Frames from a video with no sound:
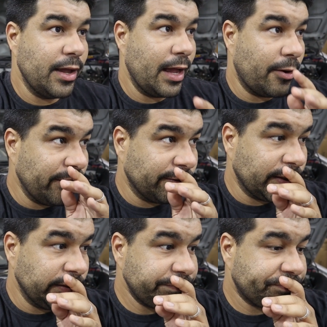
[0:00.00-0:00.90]

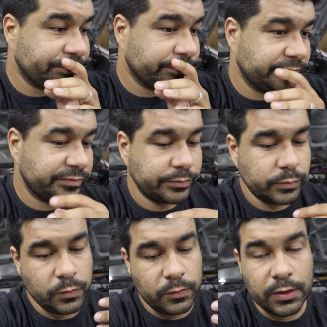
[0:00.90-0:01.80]
However,
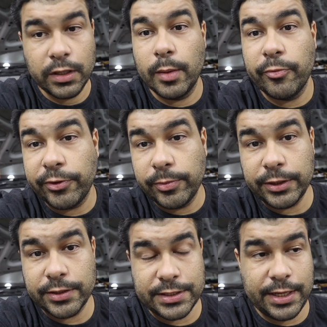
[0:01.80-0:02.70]
I'm
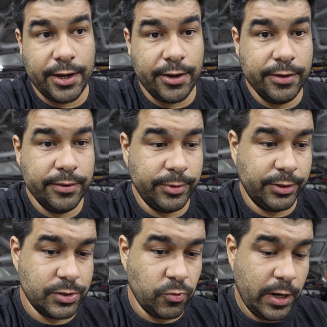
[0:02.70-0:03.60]
filming this now
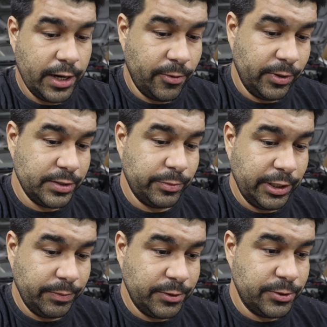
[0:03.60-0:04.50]
because one, I wanted to
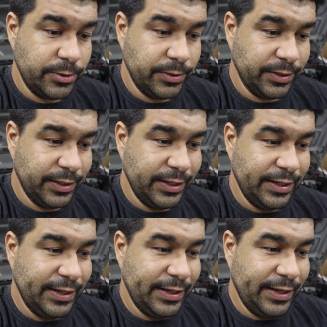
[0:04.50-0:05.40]
bring up the truth,
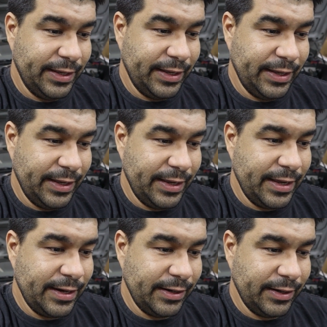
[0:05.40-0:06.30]

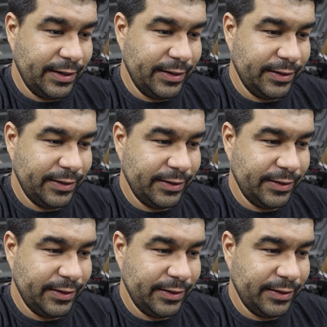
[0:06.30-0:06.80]
and there